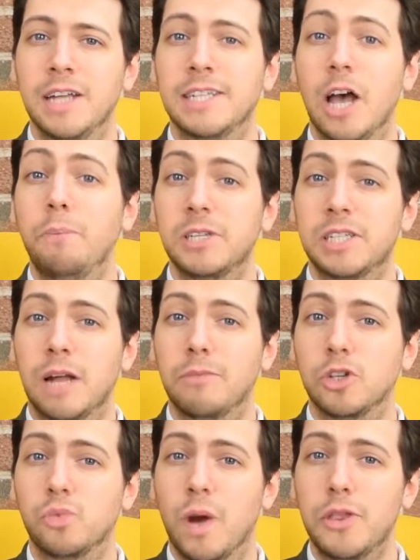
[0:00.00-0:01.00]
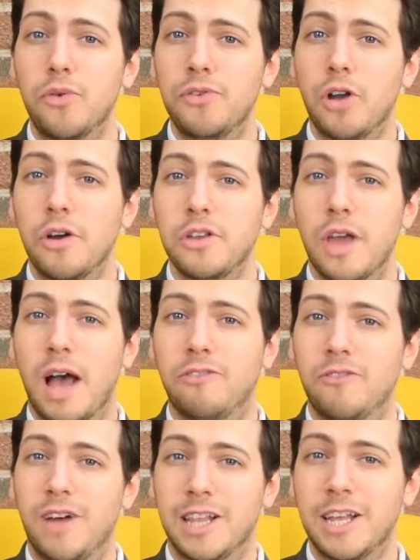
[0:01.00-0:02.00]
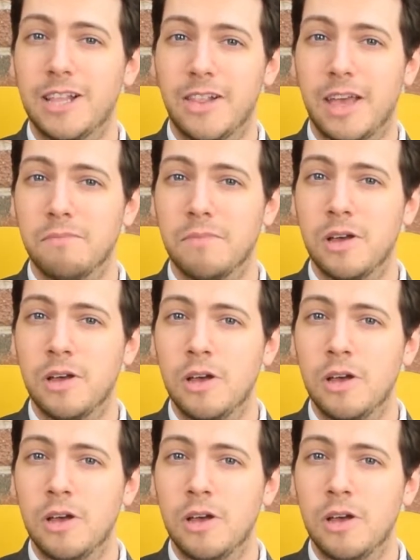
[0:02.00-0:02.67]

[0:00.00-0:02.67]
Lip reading: to help establish whether or not you have a valid claim.